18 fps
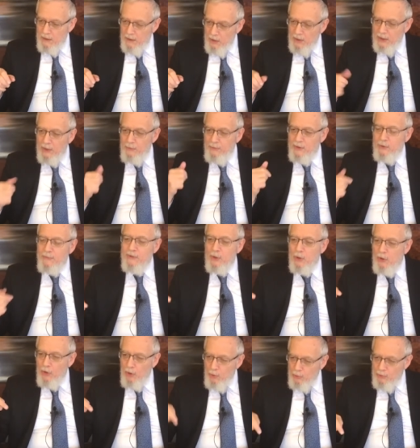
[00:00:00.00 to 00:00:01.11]

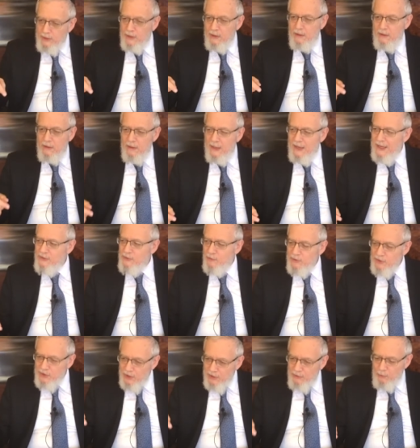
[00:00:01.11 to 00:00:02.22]
only as
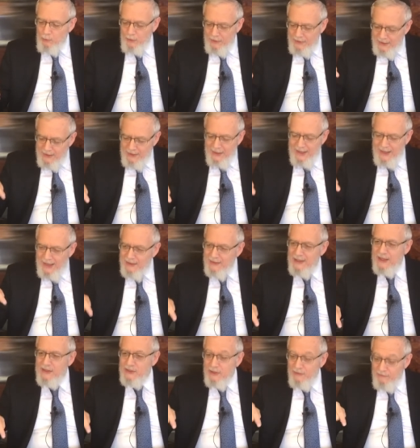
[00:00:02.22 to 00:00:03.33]
res- within the
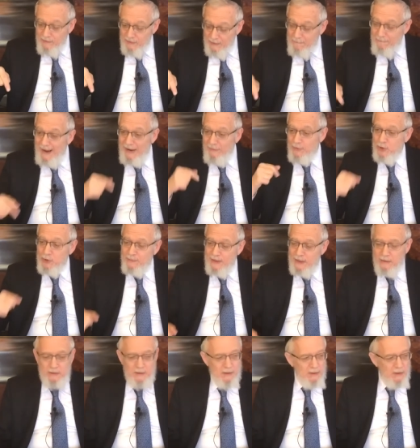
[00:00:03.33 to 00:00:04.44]
context of
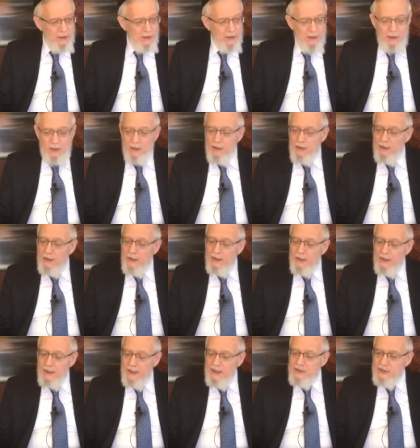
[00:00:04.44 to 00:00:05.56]
impoverishment,
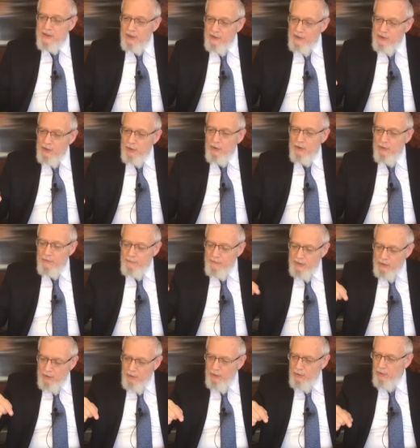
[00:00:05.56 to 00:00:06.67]
he studies Torah
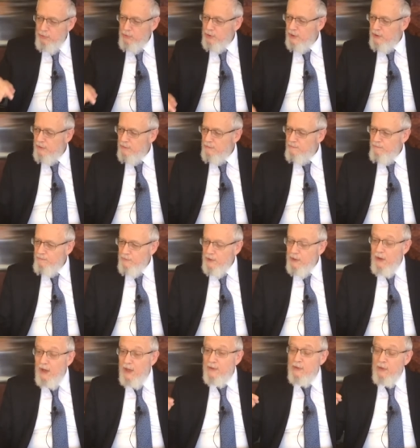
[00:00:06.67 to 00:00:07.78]
b'toch osher.
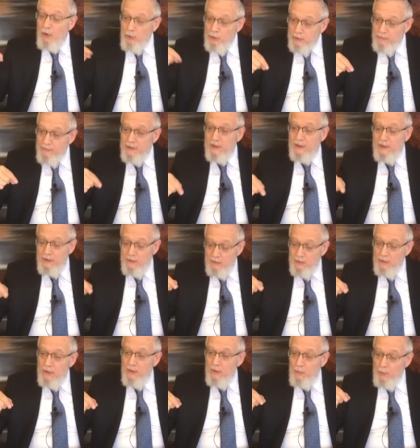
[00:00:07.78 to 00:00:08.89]
God ultimately
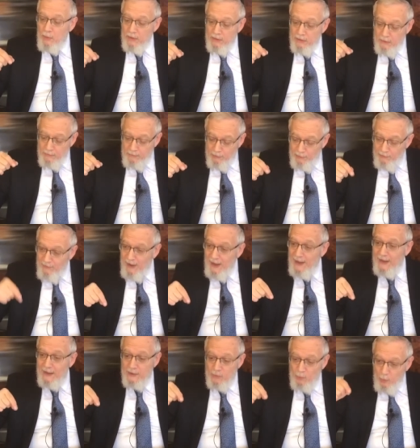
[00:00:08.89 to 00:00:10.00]
will
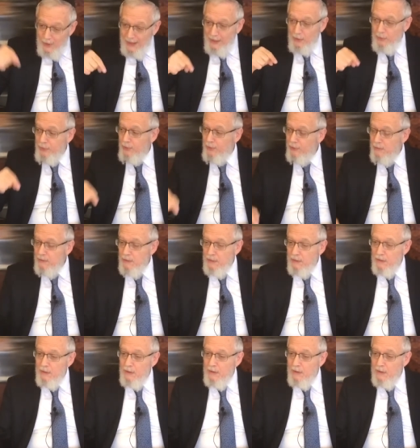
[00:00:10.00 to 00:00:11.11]
provide wealth
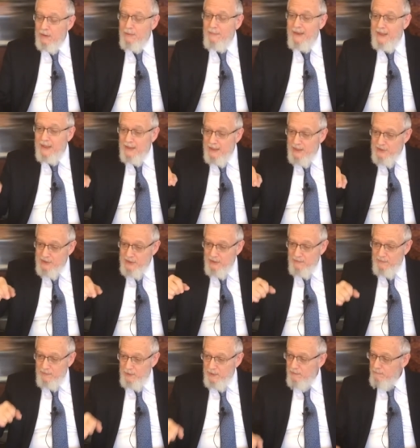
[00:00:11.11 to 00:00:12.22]
to make it easier
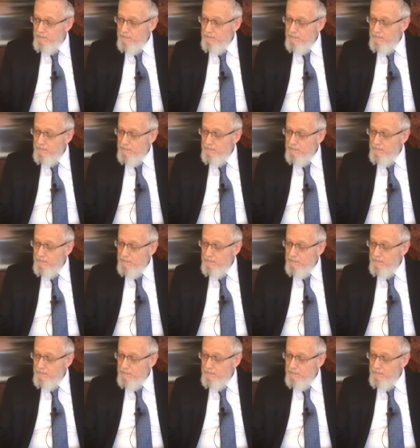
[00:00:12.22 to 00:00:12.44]
for him.